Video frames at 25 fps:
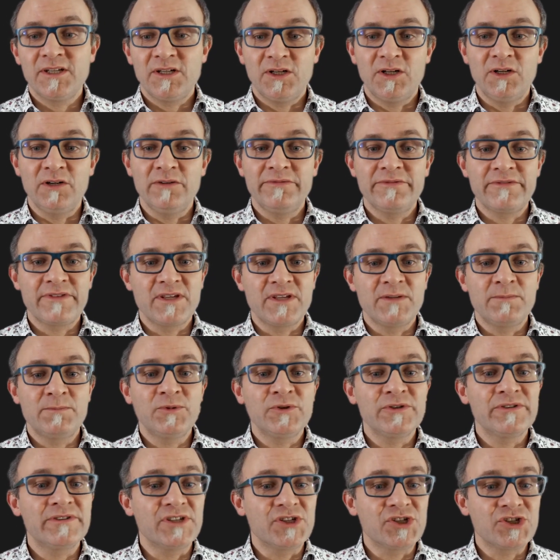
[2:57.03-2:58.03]
of the
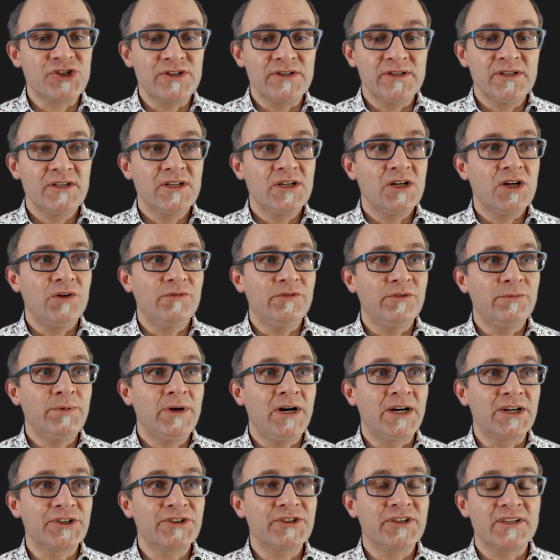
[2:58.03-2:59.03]
position of a
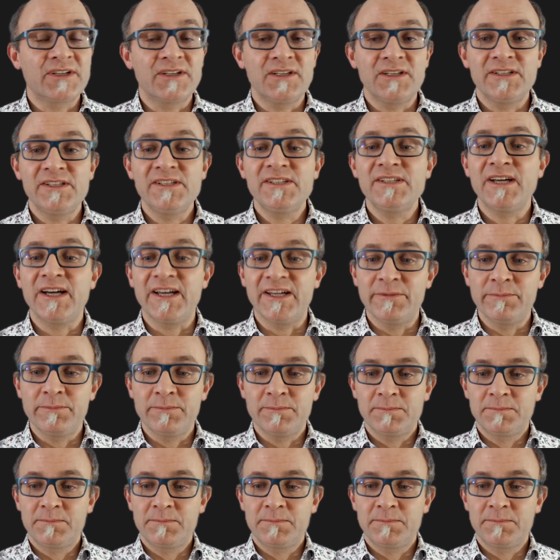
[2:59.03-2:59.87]
particle in time.